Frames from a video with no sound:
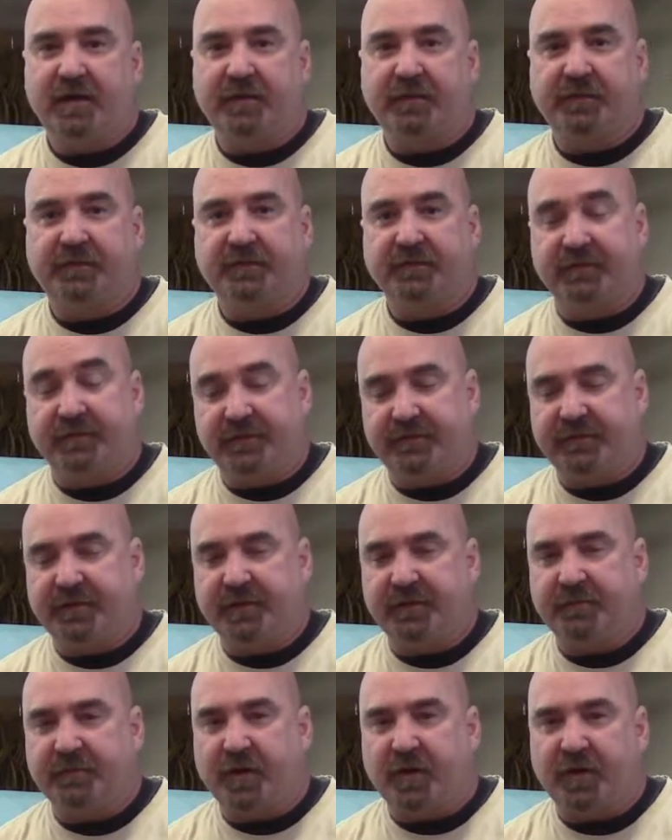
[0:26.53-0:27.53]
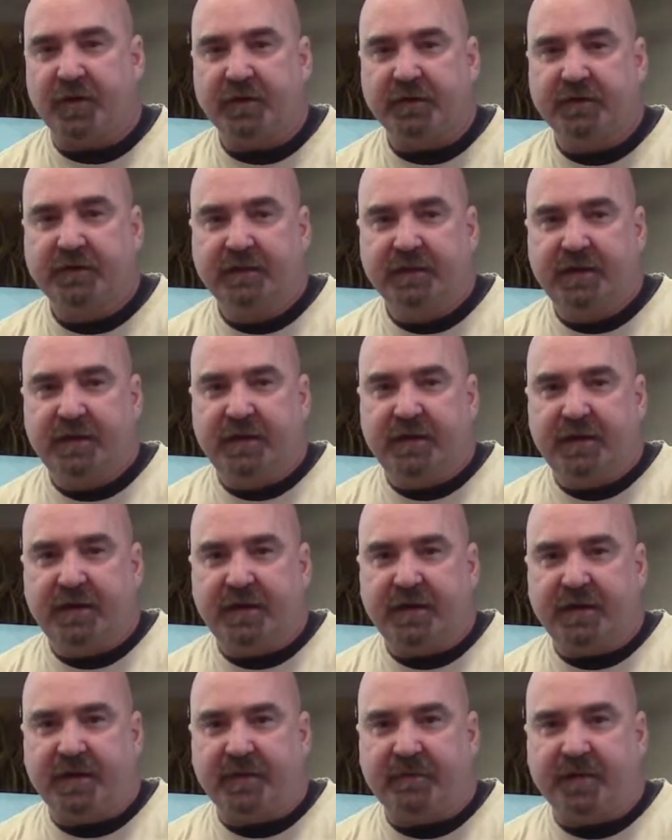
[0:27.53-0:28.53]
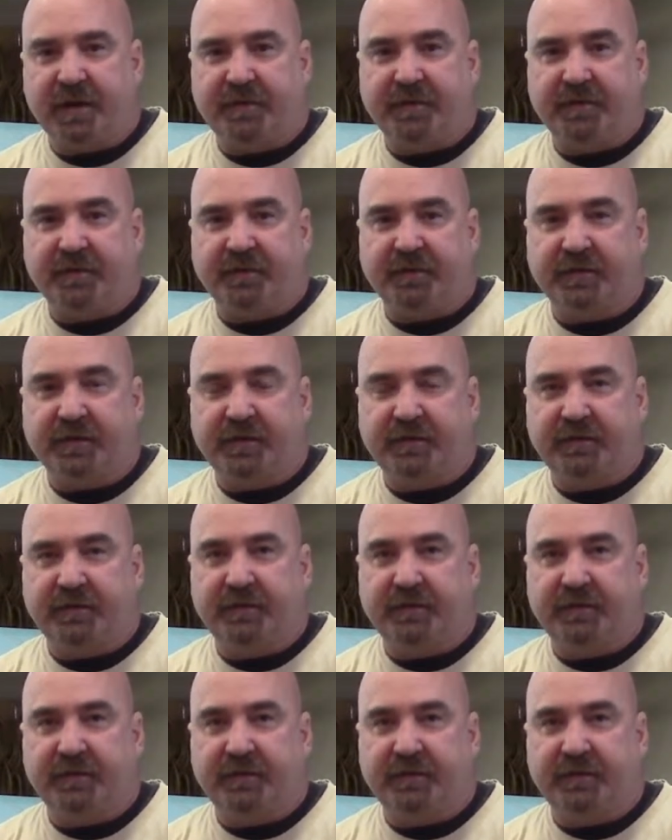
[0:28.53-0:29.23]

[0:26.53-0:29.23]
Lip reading: which is the fun part. Up until